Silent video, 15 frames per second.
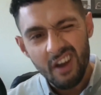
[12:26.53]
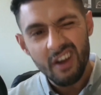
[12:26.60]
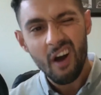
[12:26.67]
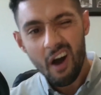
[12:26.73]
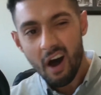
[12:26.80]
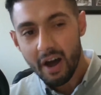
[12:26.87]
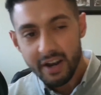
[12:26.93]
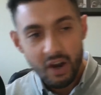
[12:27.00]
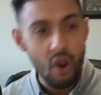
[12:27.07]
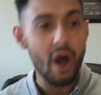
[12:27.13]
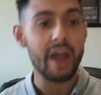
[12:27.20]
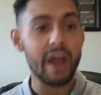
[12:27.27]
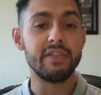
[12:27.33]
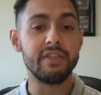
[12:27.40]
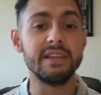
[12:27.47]
I'd
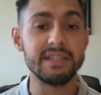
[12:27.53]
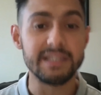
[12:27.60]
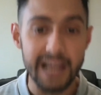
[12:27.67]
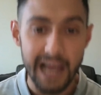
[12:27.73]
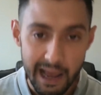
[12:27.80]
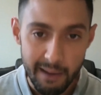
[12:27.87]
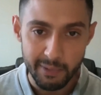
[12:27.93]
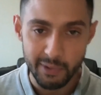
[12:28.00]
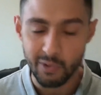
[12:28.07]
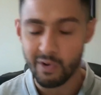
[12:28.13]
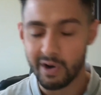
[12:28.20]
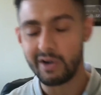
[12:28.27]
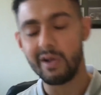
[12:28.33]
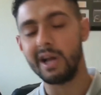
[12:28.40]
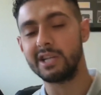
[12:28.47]
like this to happen, or
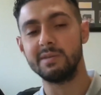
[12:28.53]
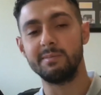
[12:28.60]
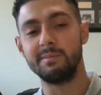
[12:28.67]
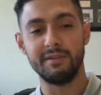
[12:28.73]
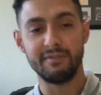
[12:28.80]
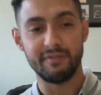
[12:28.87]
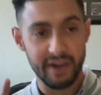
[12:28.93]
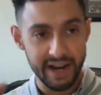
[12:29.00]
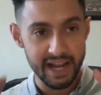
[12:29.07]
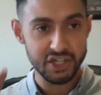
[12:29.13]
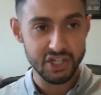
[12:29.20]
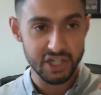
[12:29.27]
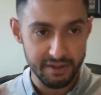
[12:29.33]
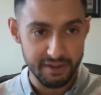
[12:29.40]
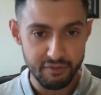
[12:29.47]
I'd like to be
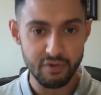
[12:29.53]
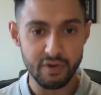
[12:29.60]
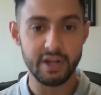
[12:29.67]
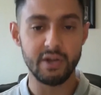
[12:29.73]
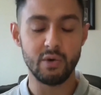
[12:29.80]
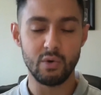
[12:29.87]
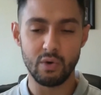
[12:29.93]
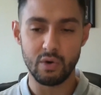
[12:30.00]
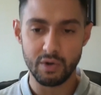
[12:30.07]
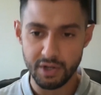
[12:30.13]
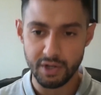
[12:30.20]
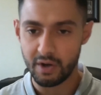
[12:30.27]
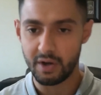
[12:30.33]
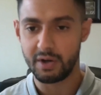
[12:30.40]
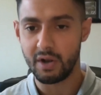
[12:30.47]
financially free, or
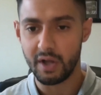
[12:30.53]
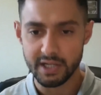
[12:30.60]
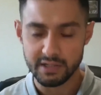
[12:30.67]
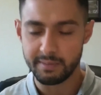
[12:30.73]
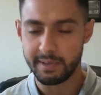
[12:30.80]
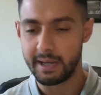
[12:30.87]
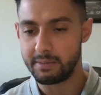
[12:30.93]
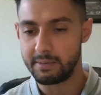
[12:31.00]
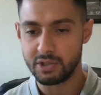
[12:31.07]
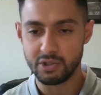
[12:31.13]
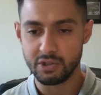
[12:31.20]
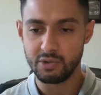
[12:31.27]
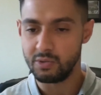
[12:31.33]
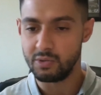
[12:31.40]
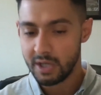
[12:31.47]
I'd like to be able
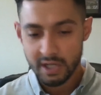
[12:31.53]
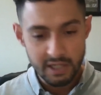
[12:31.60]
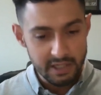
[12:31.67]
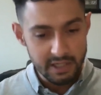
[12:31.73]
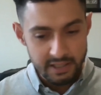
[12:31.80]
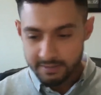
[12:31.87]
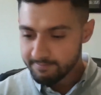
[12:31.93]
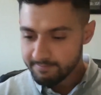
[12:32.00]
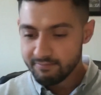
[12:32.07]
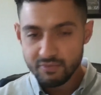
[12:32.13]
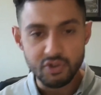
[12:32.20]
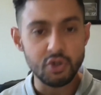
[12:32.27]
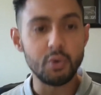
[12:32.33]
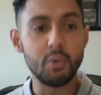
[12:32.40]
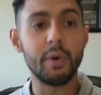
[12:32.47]
to
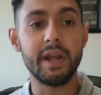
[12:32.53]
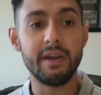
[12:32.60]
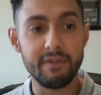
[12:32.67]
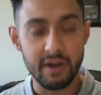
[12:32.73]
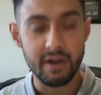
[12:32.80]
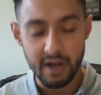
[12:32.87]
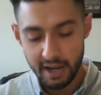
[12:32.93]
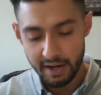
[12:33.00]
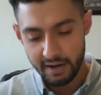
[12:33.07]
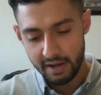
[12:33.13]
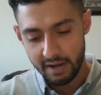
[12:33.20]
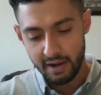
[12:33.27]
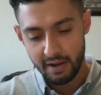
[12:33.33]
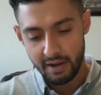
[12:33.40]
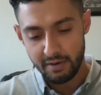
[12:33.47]
do whatever,
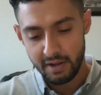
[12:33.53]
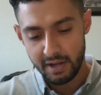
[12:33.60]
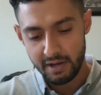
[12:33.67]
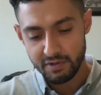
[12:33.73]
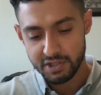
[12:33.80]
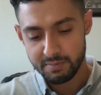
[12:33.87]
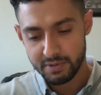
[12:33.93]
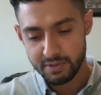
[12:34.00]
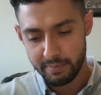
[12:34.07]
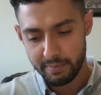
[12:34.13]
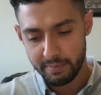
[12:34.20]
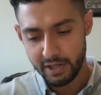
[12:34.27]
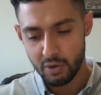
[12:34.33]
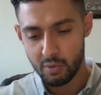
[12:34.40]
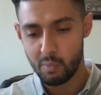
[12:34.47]
and
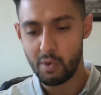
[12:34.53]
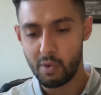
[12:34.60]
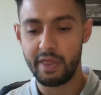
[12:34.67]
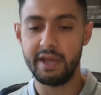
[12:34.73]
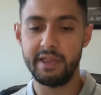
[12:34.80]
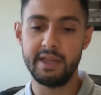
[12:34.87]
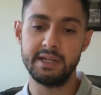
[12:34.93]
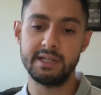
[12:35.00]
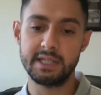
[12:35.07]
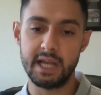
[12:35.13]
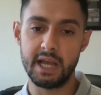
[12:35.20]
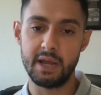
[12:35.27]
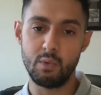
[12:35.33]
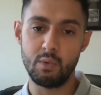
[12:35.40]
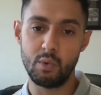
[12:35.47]
depending on what they then
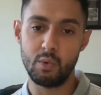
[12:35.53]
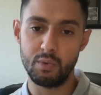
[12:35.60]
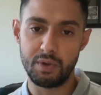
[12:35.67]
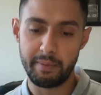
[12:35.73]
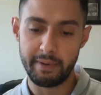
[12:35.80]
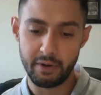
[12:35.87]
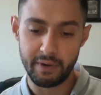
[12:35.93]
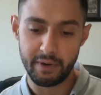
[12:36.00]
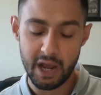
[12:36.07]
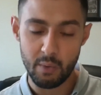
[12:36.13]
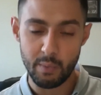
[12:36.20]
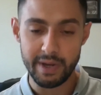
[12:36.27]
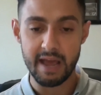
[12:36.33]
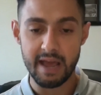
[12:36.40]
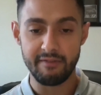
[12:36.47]
say will depend on how
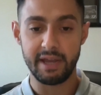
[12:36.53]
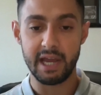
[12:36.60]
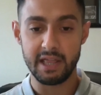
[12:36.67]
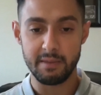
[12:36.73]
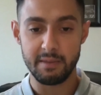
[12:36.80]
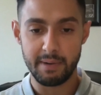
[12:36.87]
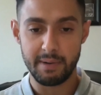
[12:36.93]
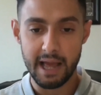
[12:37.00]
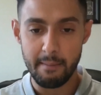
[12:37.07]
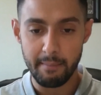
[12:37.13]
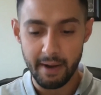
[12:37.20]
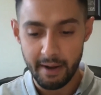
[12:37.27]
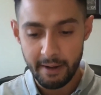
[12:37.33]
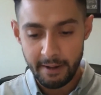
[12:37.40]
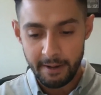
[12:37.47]
we navigate the plan. But